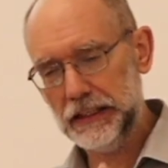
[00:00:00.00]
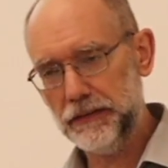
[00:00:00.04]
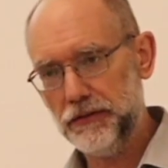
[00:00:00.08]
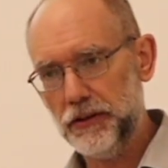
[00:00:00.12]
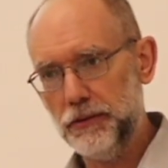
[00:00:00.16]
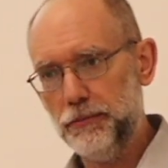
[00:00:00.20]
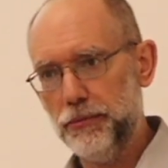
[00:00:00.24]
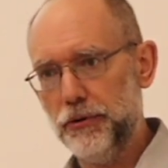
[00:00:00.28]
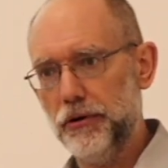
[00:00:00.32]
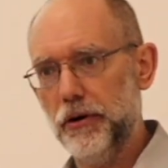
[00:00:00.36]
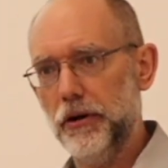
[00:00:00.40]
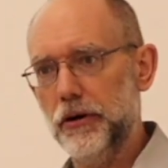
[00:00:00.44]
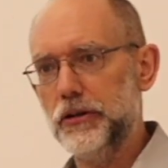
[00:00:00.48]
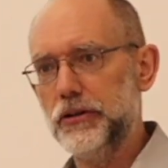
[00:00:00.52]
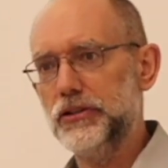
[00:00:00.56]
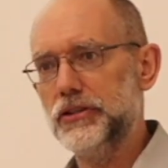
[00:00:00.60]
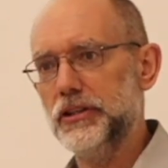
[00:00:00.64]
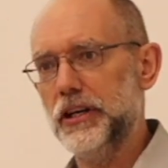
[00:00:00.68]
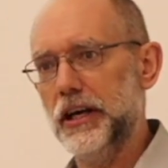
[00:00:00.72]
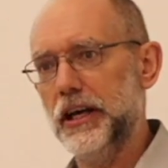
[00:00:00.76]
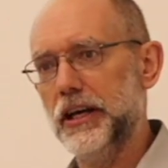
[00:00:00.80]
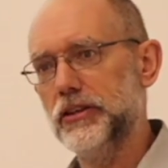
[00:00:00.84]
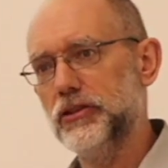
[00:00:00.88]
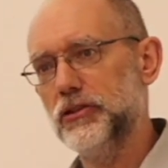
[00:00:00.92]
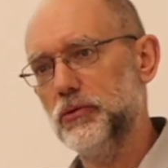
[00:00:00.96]
of the
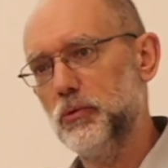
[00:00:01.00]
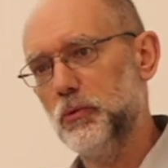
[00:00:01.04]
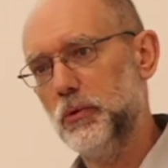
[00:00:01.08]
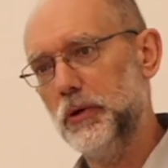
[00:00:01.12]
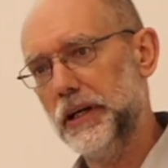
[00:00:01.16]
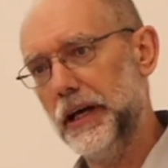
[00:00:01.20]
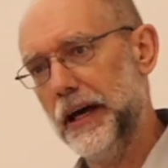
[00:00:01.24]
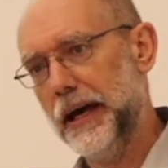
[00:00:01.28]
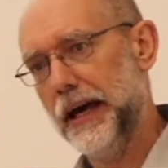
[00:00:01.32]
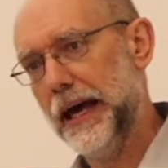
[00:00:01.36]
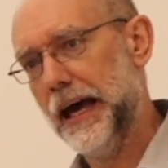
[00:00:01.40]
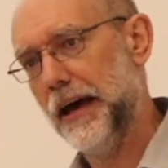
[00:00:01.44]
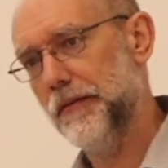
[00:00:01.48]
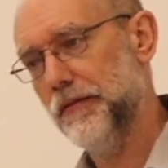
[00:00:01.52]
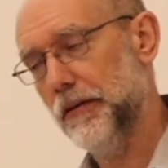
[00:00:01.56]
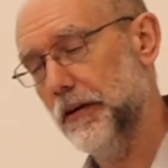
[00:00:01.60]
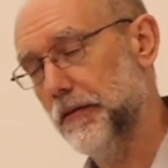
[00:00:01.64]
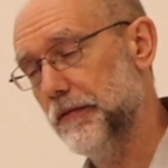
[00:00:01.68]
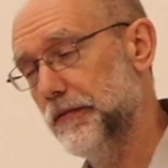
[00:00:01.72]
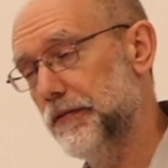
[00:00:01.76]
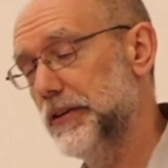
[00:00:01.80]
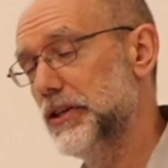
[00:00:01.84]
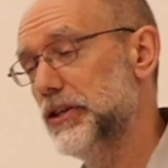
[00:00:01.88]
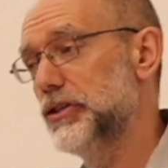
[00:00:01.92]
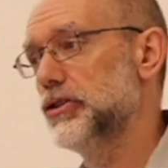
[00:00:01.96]
process, we have a
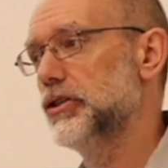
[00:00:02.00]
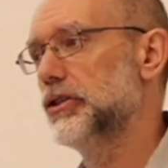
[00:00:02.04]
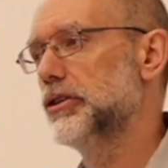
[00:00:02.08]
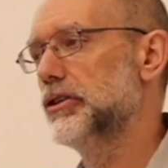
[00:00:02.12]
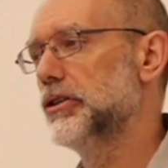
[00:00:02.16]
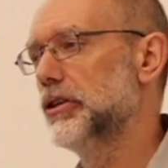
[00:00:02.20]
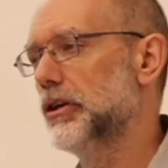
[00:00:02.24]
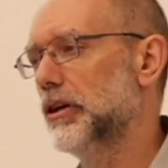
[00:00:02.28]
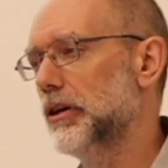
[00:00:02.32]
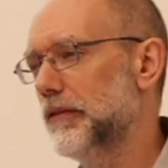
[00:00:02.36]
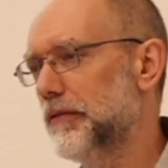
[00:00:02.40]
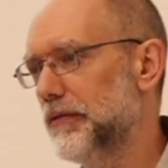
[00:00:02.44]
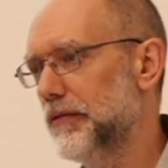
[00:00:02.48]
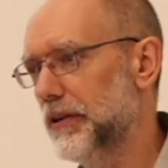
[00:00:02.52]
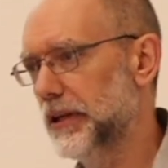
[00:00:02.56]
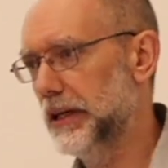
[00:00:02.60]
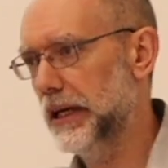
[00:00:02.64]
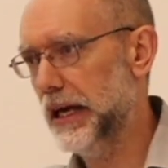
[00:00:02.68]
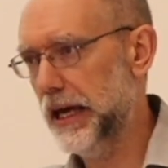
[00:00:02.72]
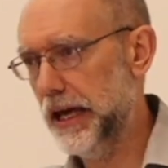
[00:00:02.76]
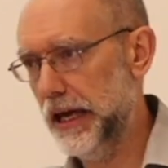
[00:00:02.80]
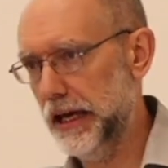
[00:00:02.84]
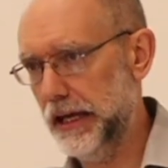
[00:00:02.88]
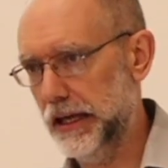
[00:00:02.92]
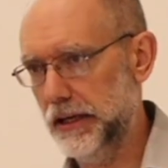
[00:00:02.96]
vision of the
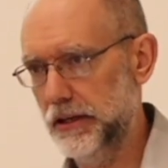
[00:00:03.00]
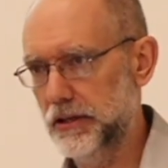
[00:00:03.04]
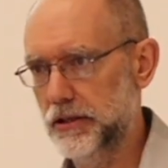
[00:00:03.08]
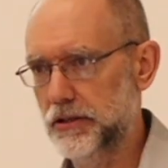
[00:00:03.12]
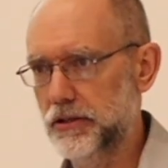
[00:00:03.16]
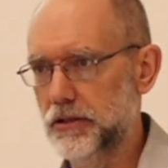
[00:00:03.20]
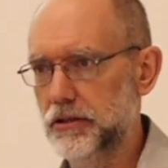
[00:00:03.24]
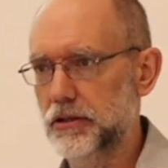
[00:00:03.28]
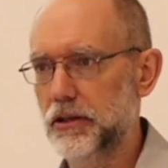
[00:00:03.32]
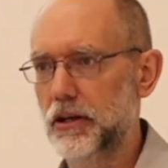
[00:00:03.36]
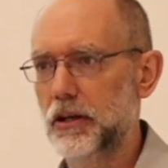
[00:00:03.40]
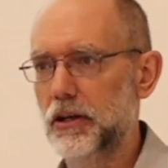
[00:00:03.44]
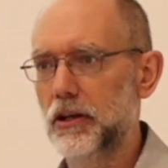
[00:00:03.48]
end,